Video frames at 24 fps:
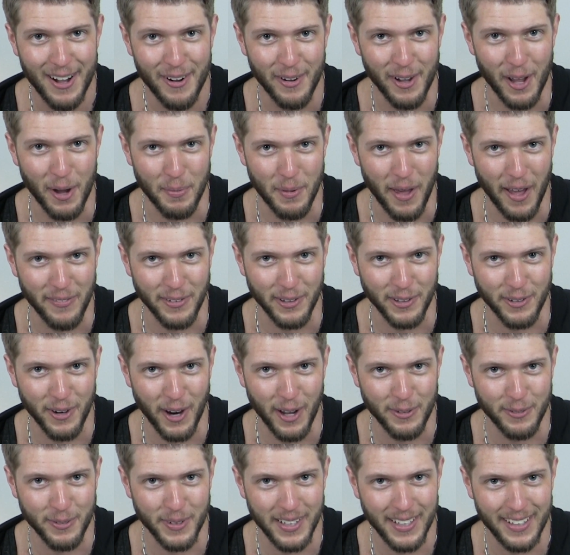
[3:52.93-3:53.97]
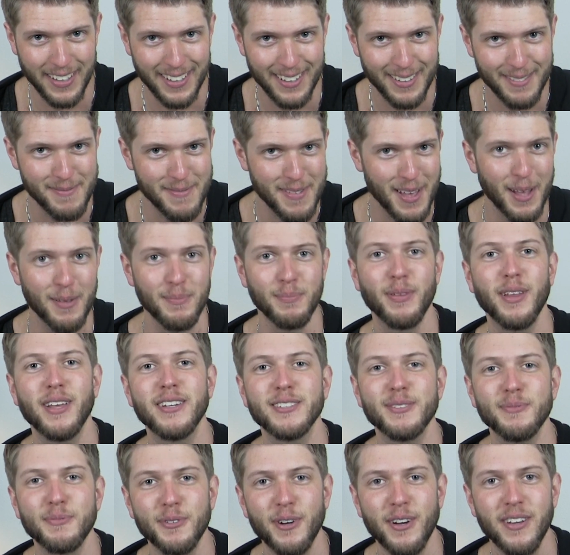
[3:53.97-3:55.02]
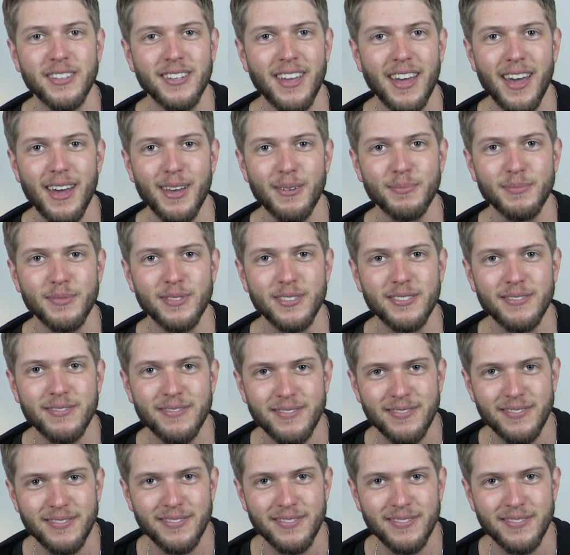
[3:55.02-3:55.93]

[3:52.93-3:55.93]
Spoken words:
We hope you have a great week and play some great games.